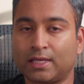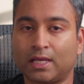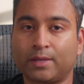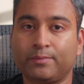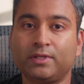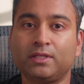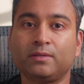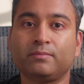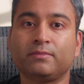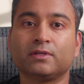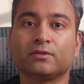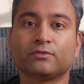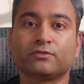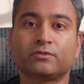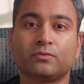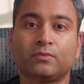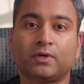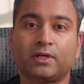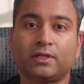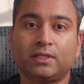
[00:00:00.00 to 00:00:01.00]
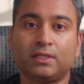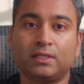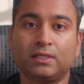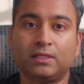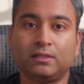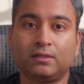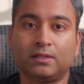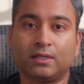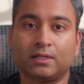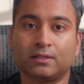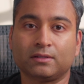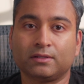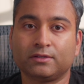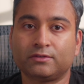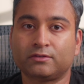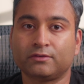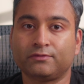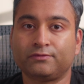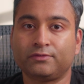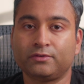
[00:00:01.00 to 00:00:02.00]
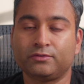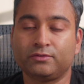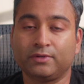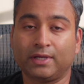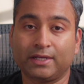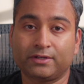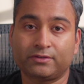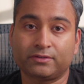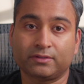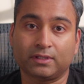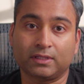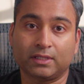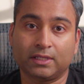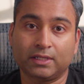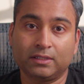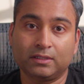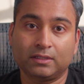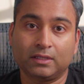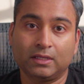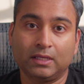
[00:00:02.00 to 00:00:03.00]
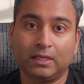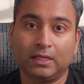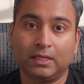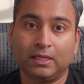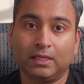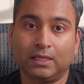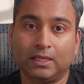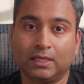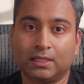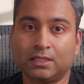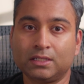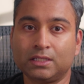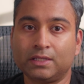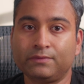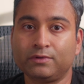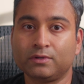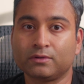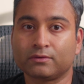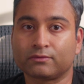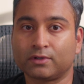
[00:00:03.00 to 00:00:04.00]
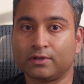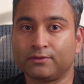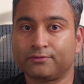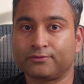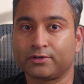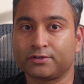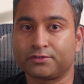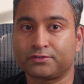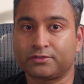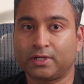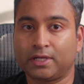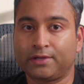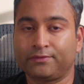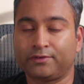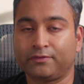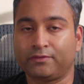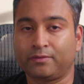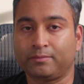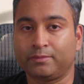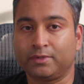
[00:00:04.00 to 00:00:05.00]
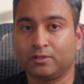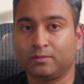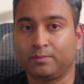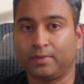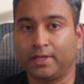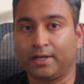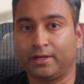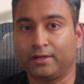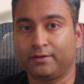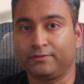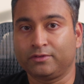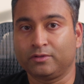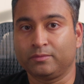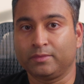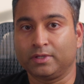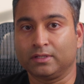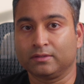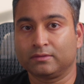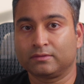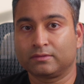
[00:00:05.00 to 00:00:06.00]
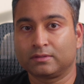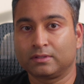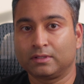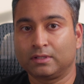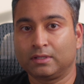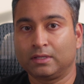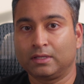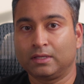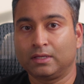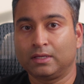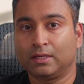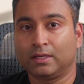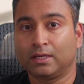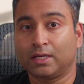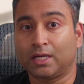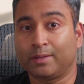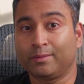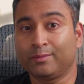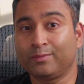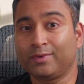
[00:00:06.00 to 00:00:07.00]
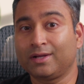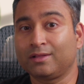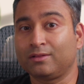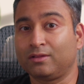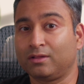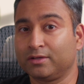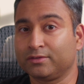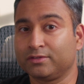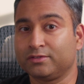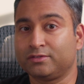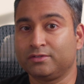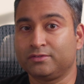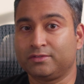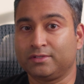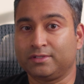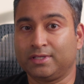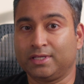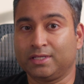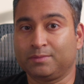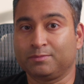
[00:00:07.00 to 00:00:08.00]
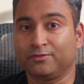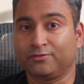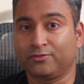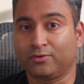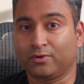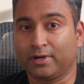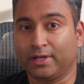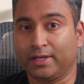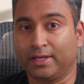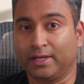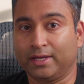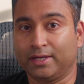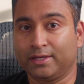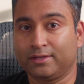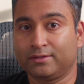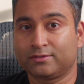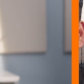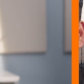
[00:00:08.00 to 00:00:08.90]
how many meals you want to eat, and a list of foods you actually like, it can give you a rough first draft of a meal plan in a few minutes. I remember how long this used to take before AI.